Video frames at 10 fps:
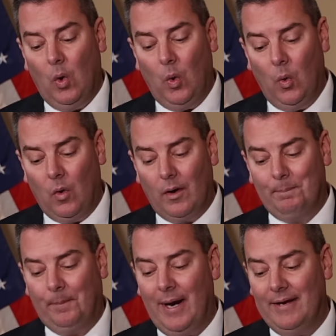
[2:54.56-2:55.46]
or
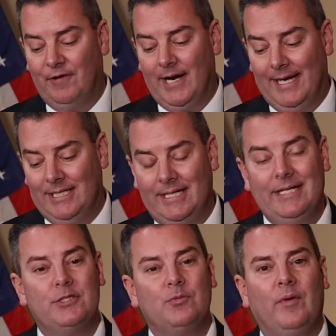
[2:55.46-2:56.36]
private
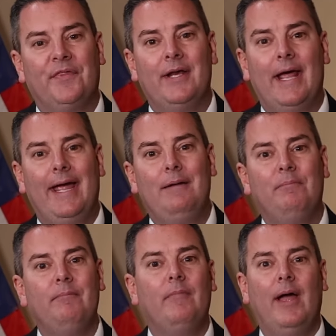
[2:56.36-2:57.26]
IDs with a
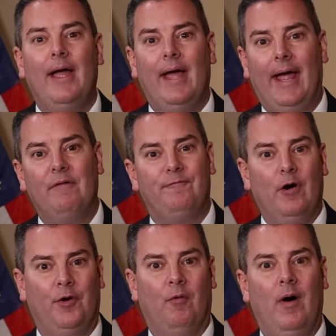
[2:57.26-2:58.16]
name and
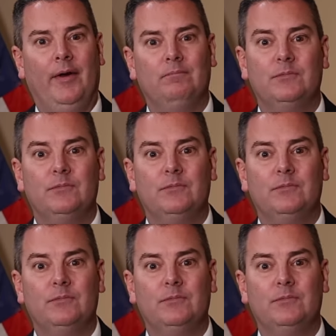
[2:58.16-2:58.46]
photo on them.